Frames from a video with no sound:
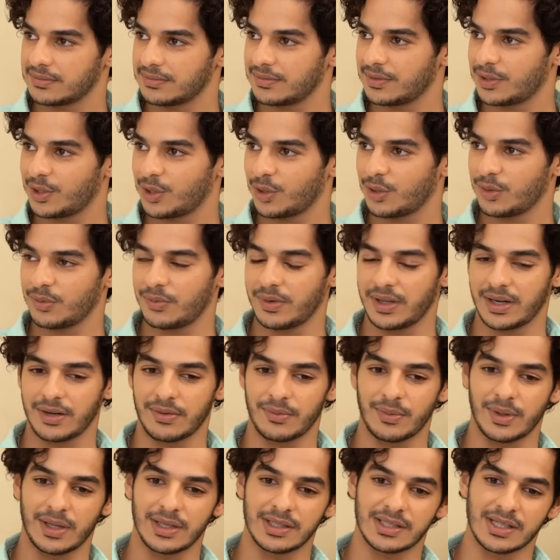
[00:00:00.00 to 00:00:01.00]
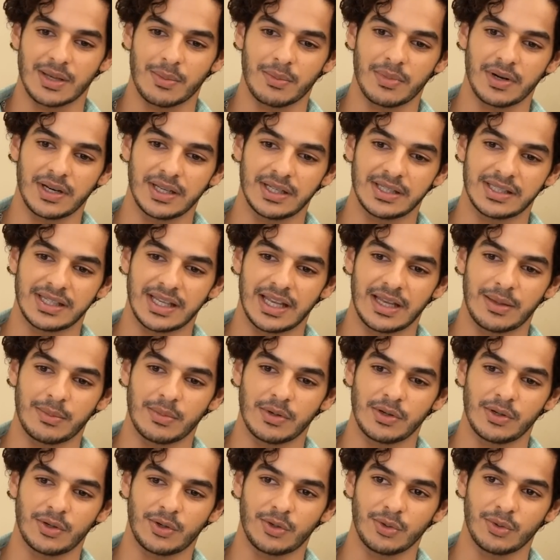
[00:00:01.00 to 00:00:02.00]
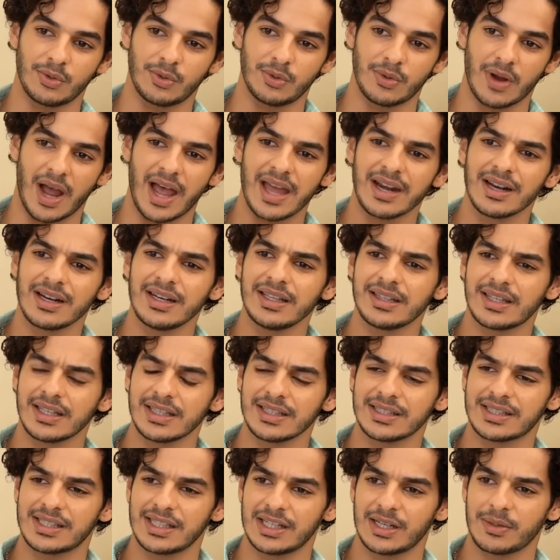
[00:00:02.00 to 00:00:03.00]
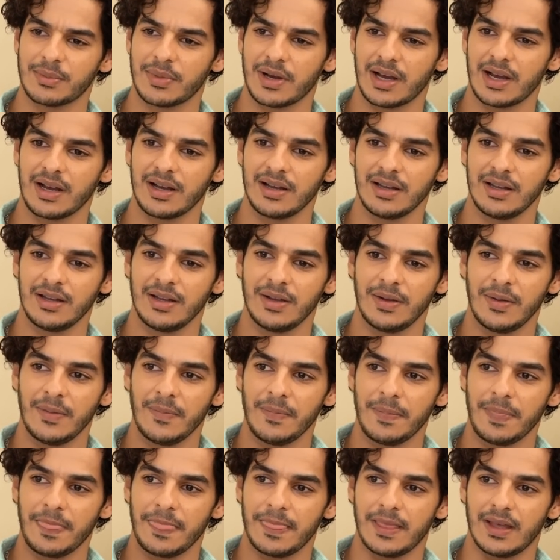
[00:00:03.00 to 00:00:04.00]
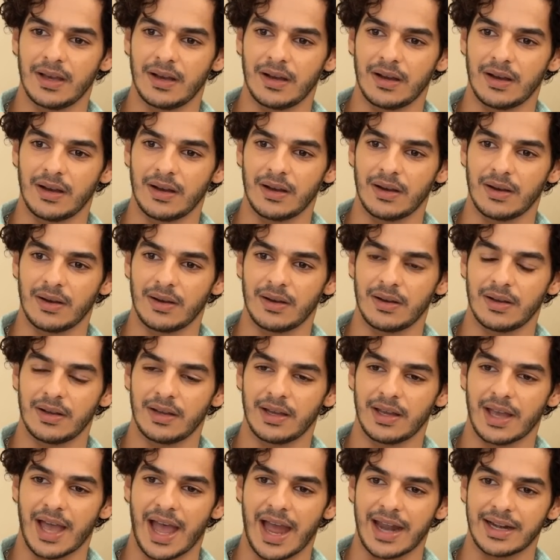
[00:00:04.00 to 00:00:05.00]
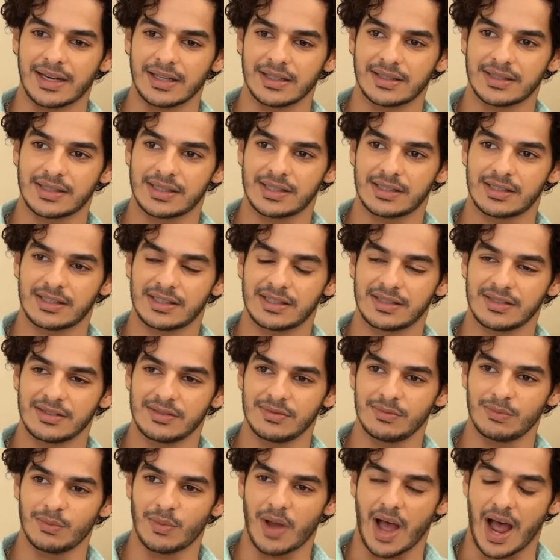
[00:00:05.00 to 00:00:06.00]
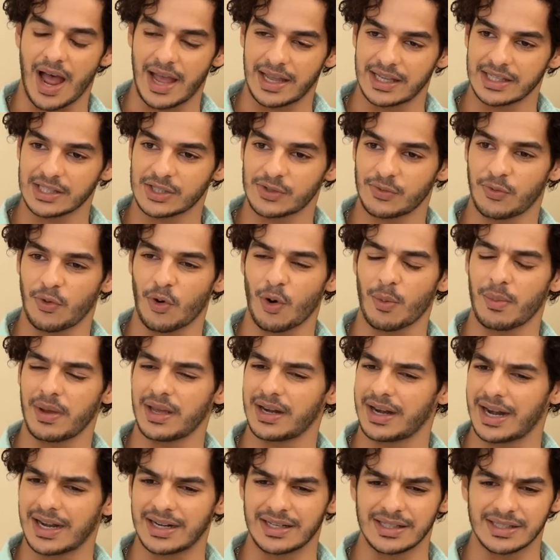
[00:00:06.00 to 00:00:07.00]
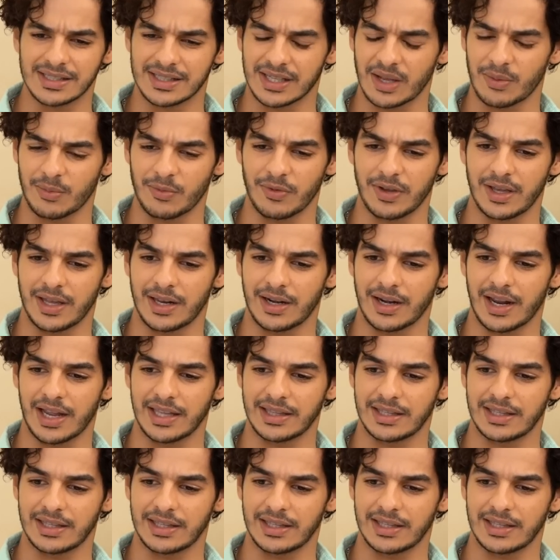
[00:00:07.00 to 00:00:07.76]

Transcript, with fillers: Yeah. You know, when when somebody is able to. I really think cinema, uh, at its highest form, I read this somewhere.